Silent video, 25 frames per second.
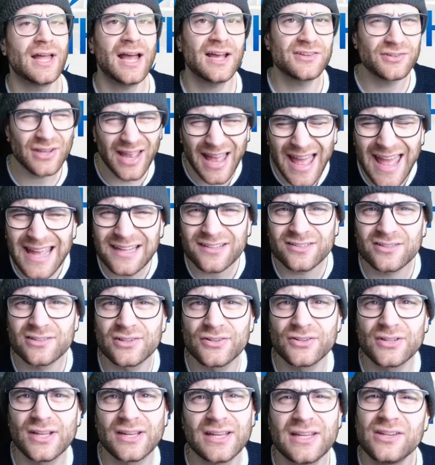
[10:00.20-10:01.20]
has an
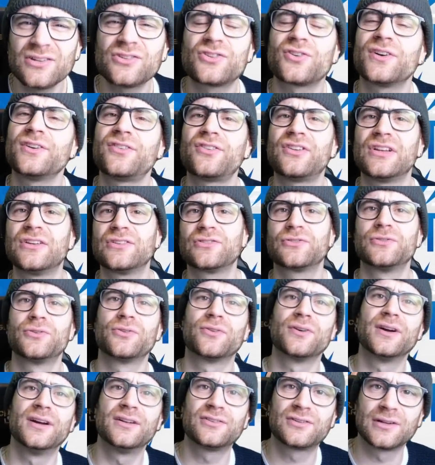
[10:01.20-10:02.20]
excellent and interesting
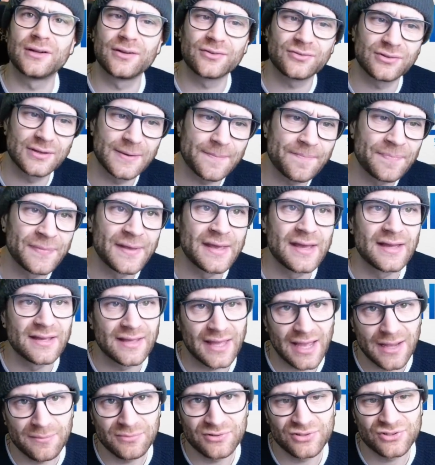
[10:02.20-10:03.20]
story at Chelsea.
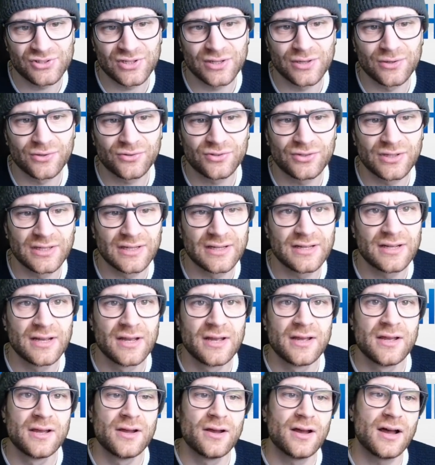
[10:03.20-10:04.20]
Came to Chelsea,
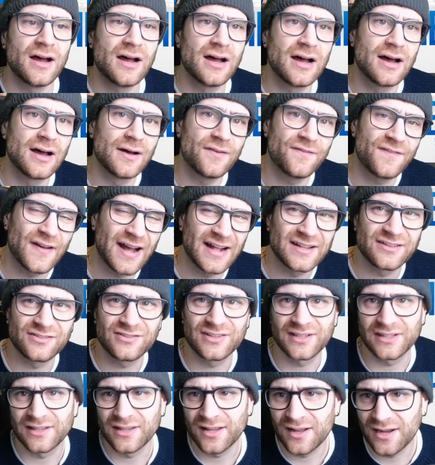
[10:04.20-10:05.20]
uh, fans
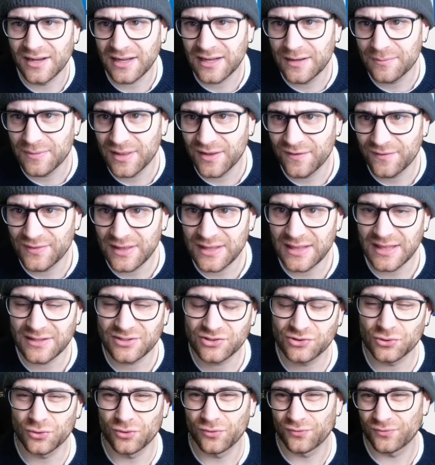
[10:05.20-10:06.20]
didn't like him. They they
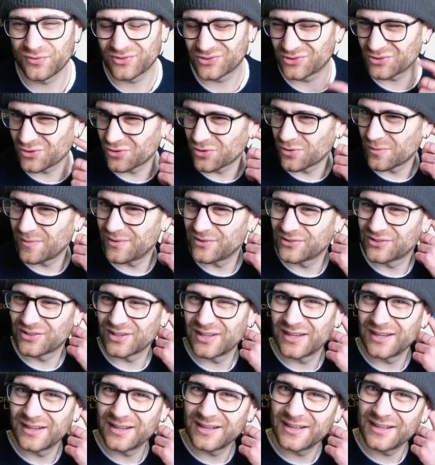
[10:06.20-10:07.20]
sort of saw him as
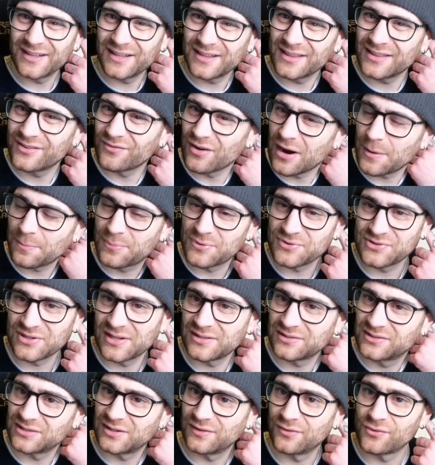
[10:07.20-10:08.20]
the the
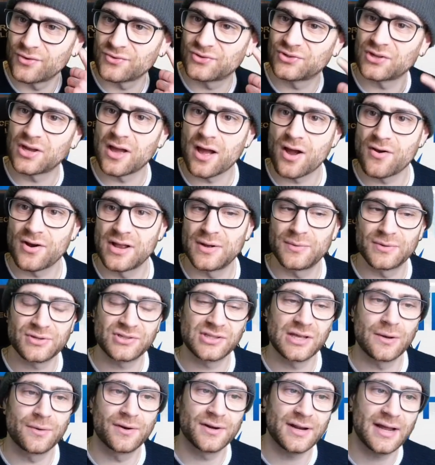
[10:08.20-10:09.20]
representative of Sarri, which
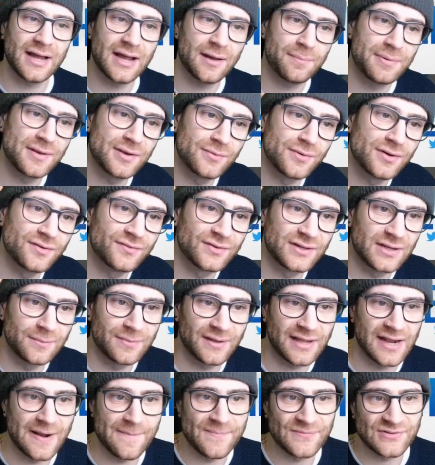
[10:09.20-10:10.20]
they weren't happy with, and he
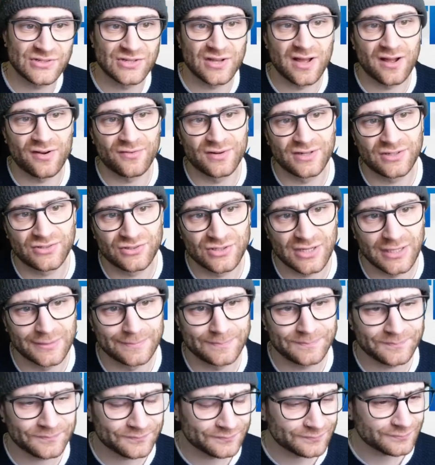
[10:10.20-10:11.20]
became Sarri's
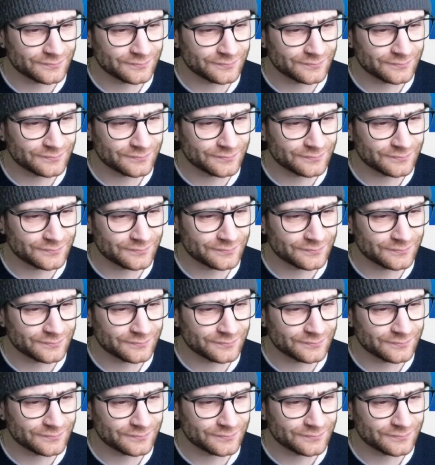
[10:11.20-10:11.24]
son.